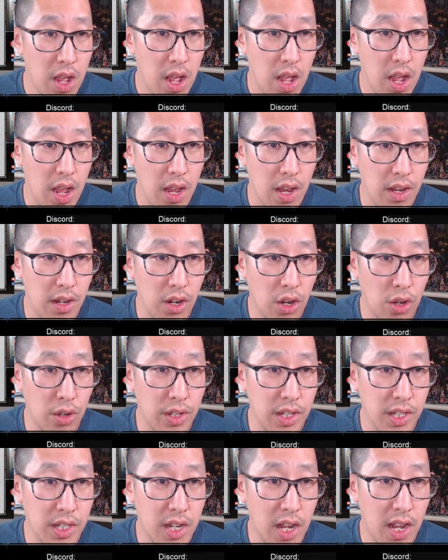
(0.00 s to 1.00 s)
And all
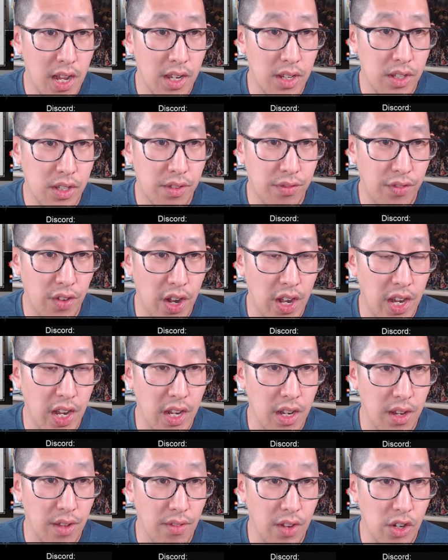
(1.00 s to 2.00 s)
these guys
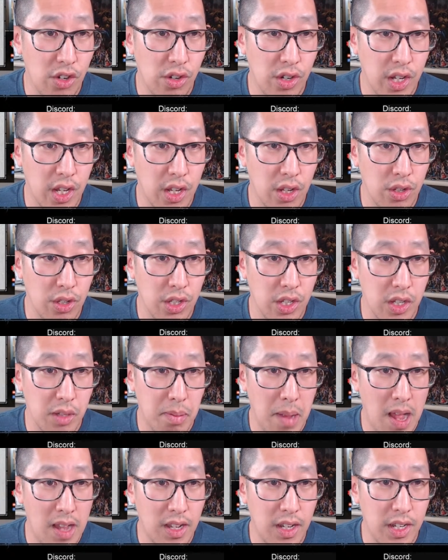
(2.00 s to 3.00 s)
fighting eventually kills these
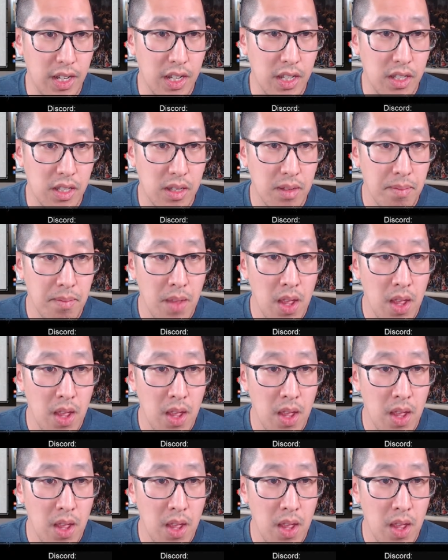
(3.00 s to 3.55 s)
paladins.